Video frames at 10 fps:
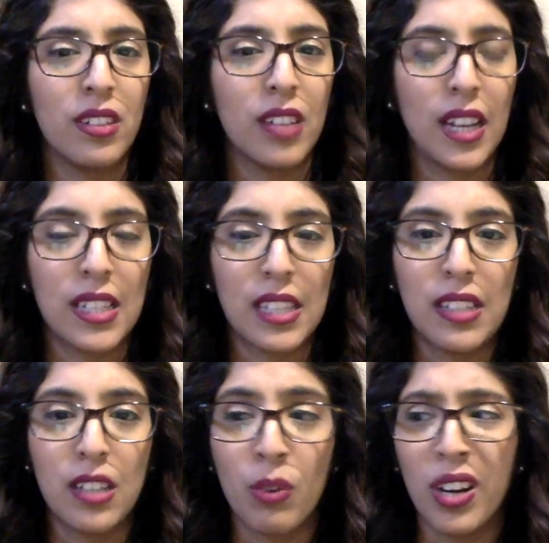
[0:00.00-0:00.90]
like I said,
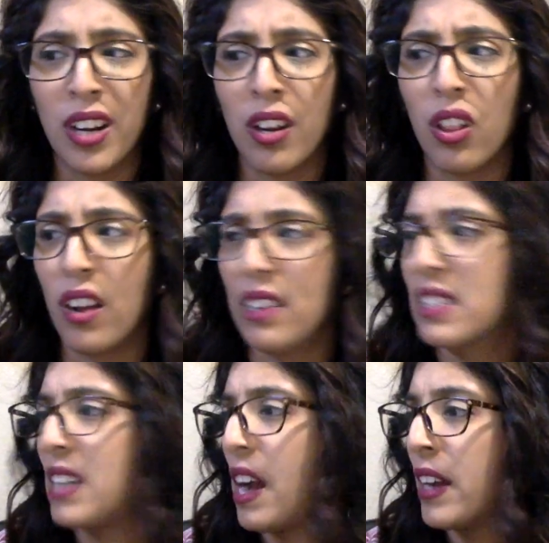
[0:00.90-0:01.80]
done one in a long
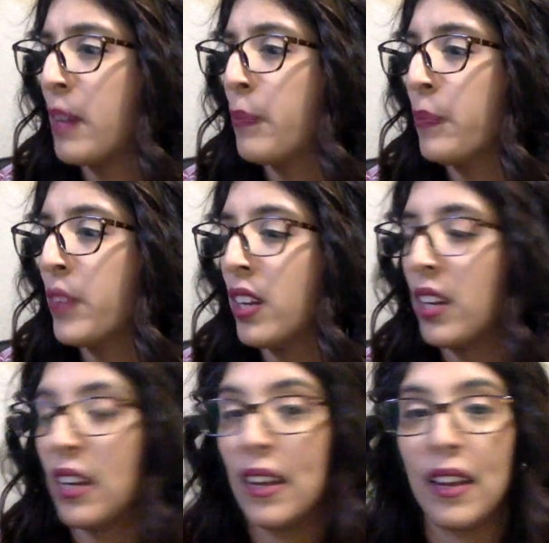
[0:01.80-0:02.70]
time.
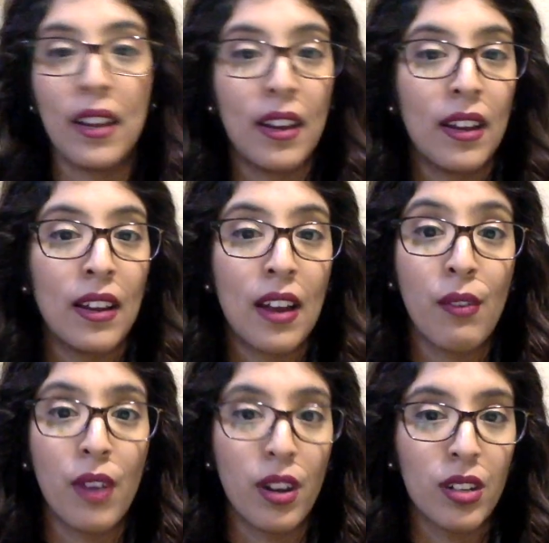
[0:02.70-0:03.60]
And I
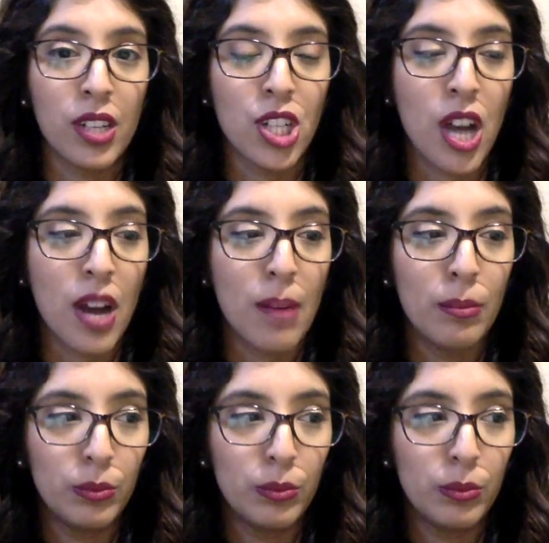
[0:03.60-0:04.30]
rarely shop